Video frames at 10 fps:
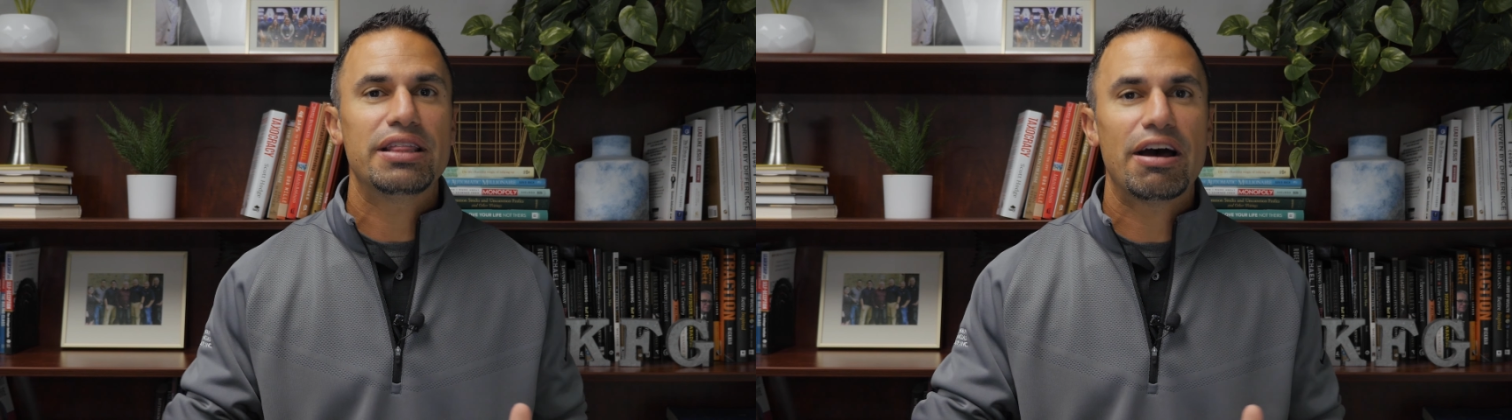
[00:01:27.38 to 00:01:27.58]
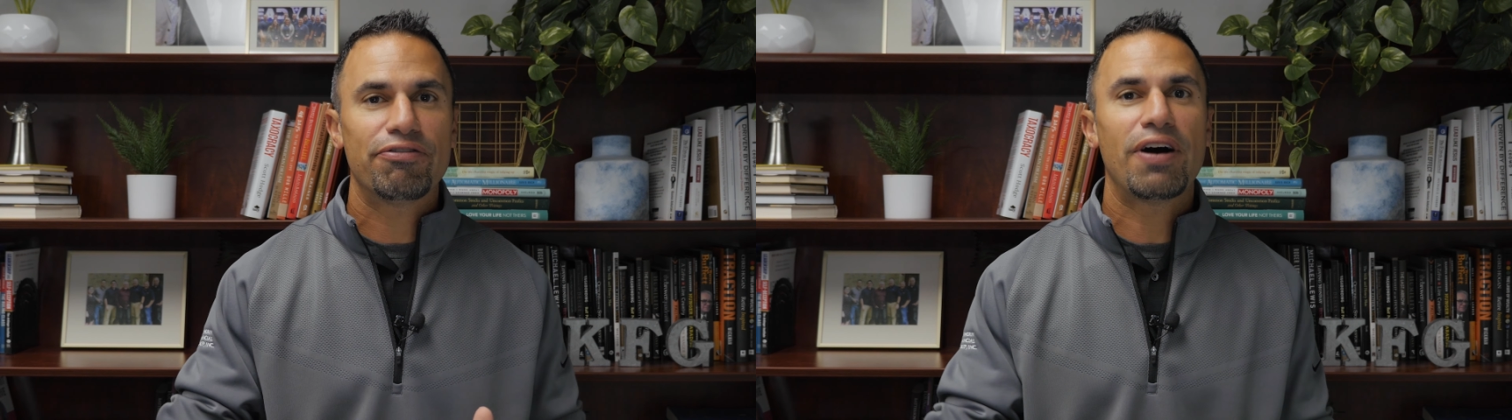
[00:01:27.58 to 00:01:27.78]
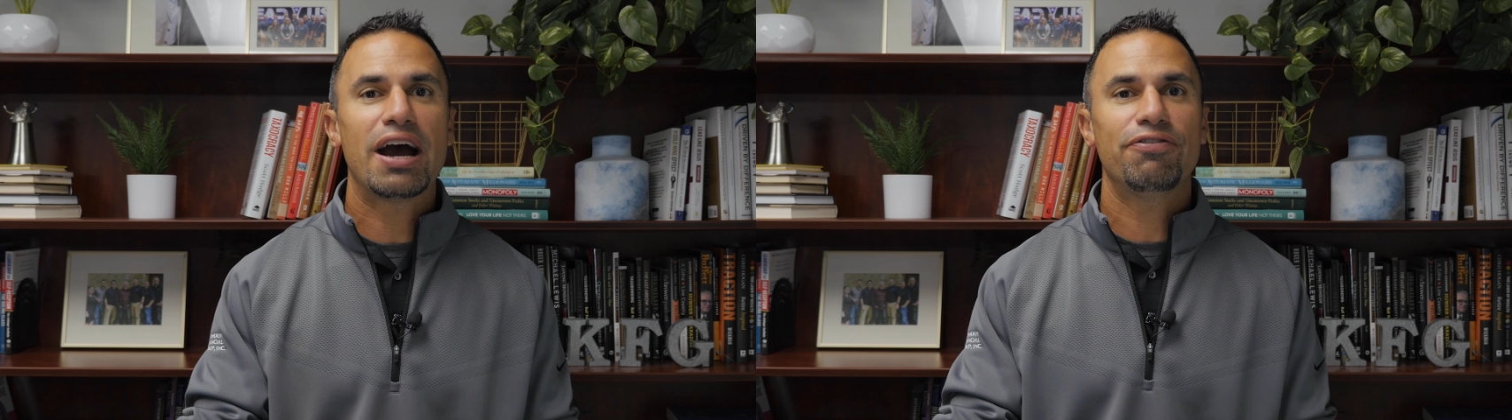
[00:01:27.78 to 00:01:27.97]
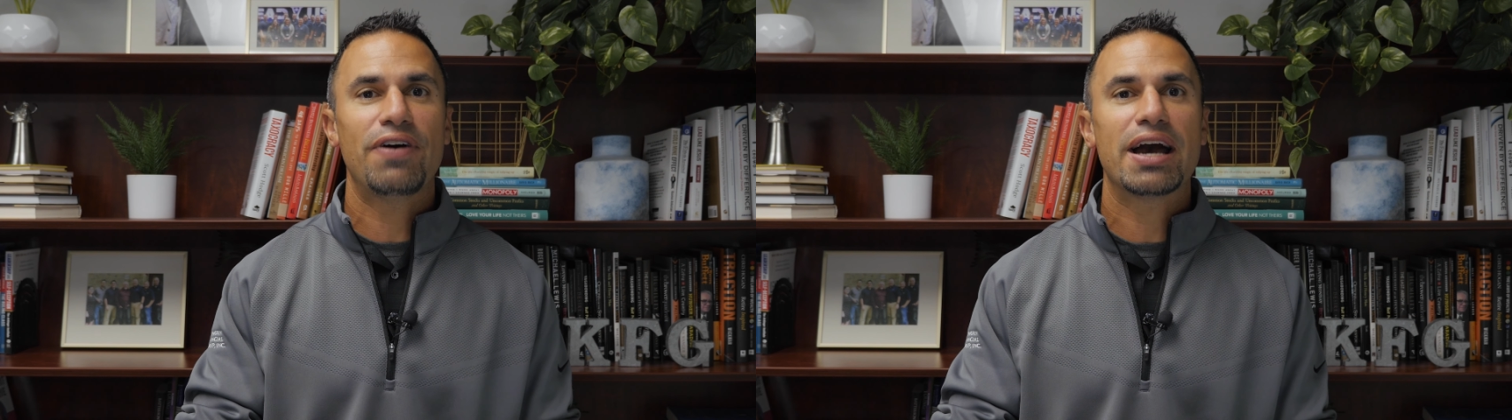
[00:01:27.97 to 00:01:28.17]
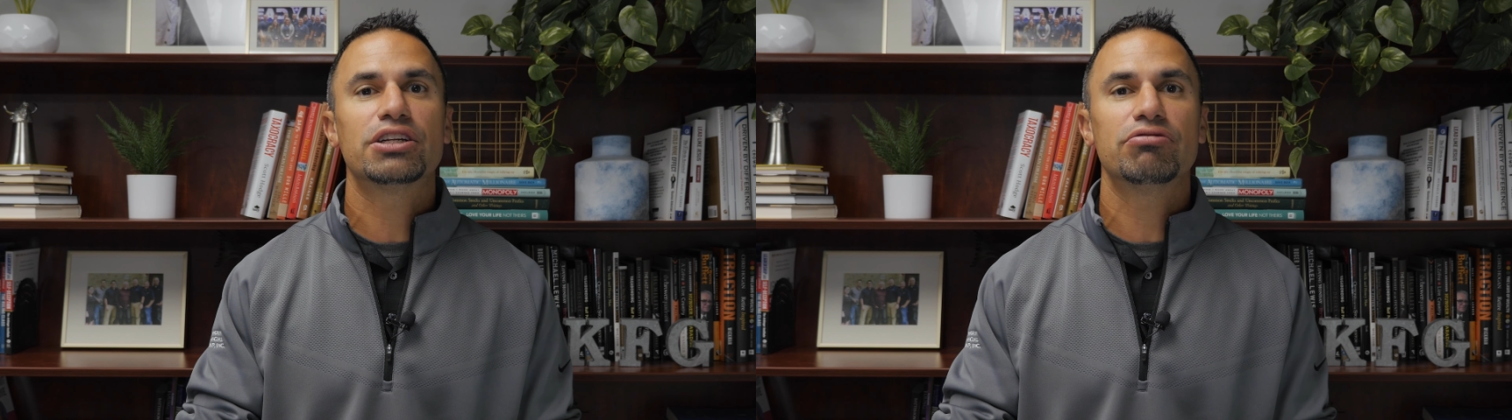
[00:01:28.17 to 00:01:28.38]
that
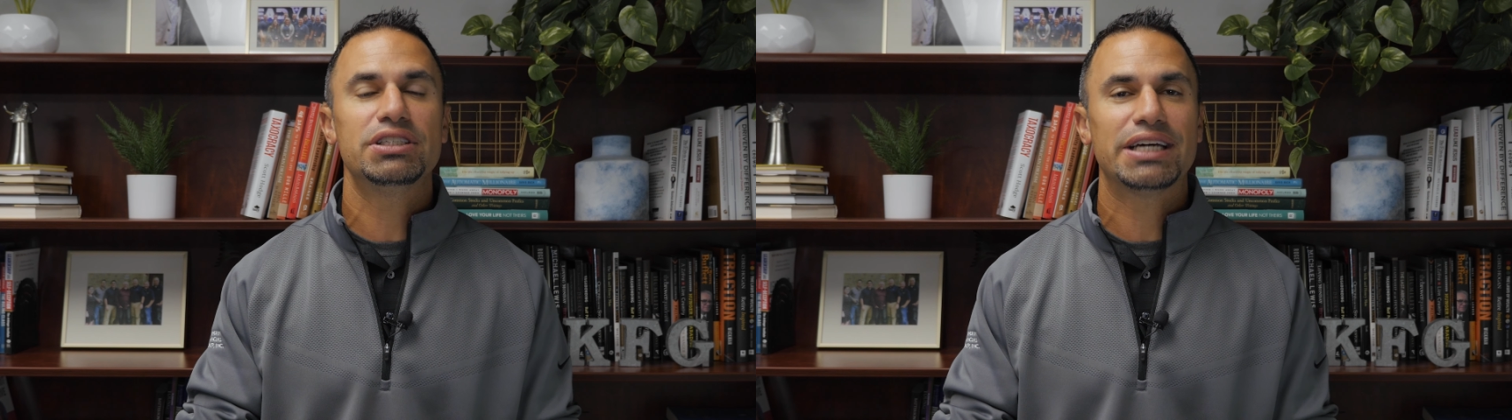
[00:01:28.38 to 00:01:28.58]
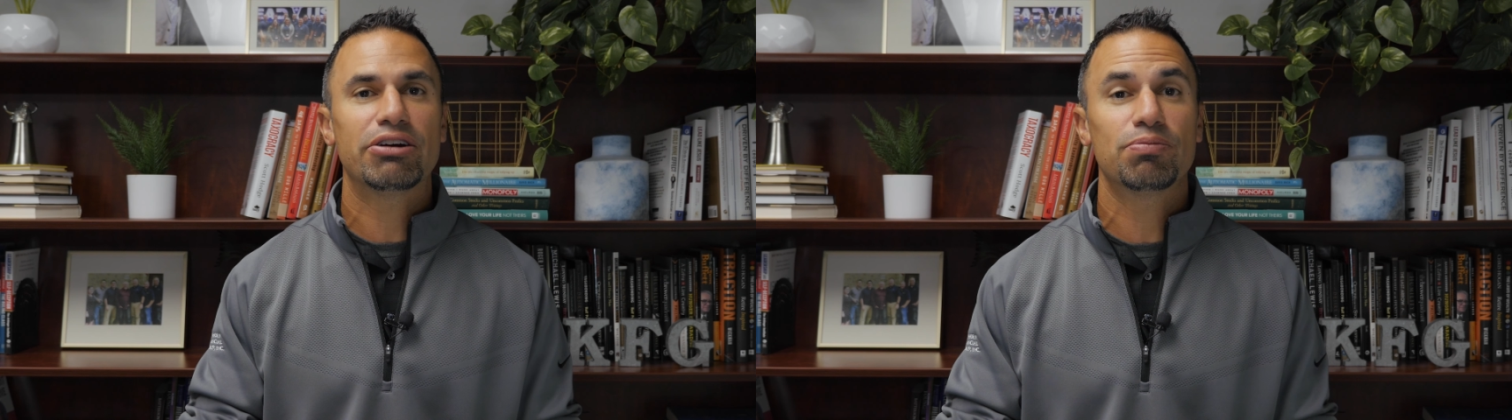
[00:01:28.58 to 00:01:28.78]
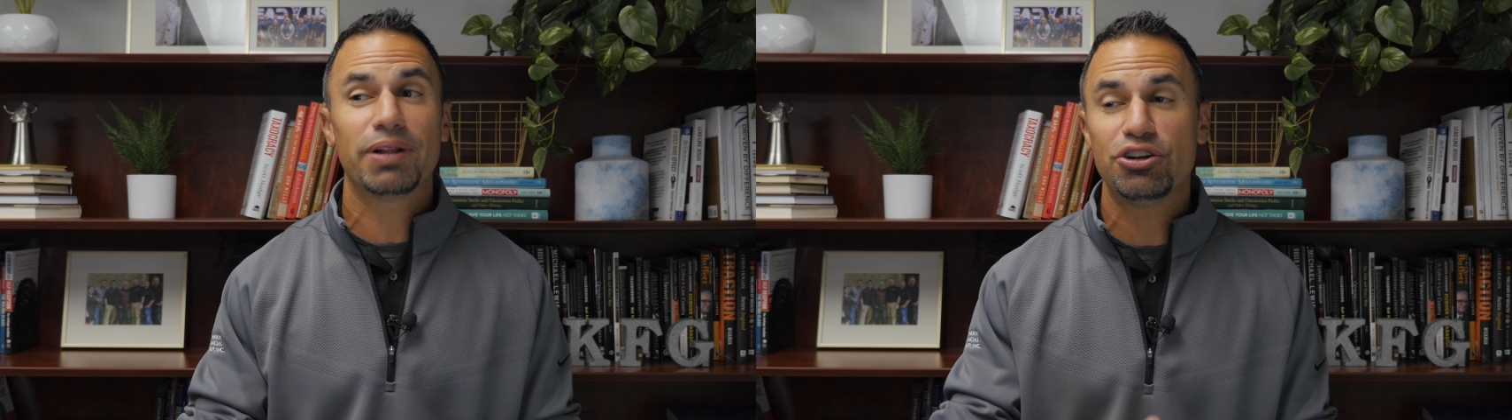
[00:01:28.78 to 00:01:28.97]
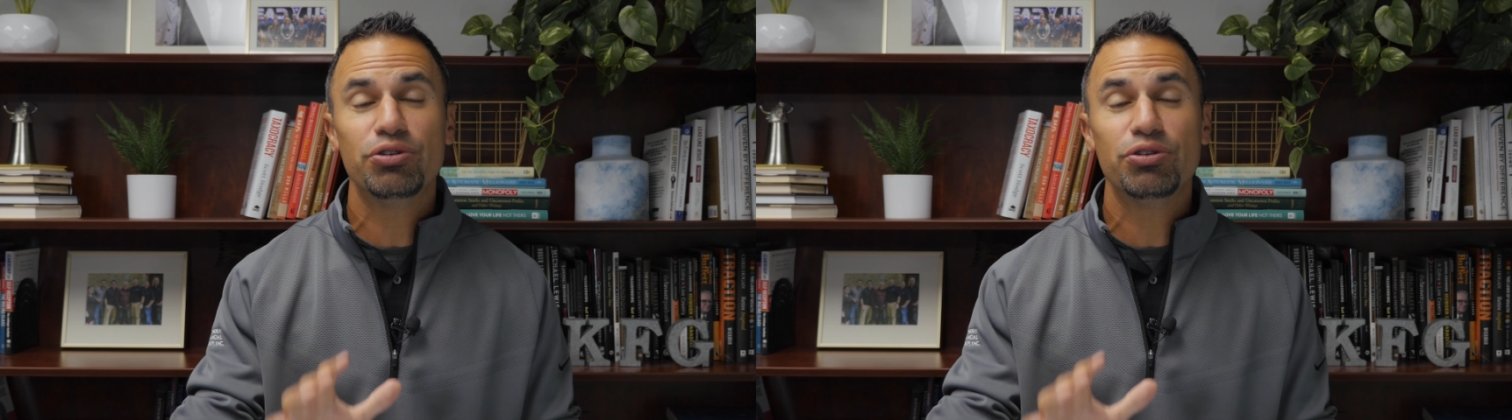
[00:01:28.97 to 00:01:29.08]
five-factor retirement plan,